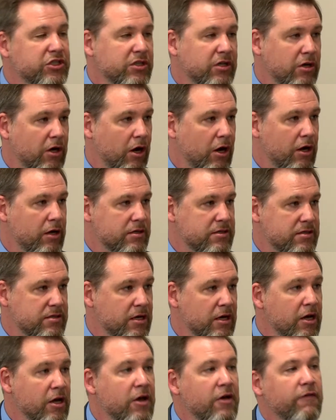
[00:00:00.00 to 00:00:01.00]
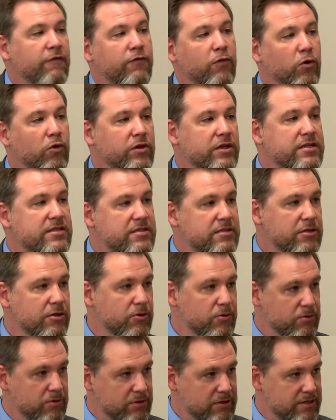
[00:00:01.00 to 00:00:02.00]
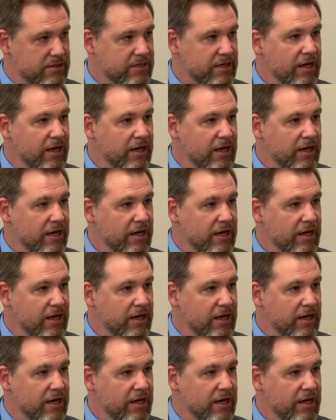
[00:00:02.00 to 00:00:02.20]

costs for these students,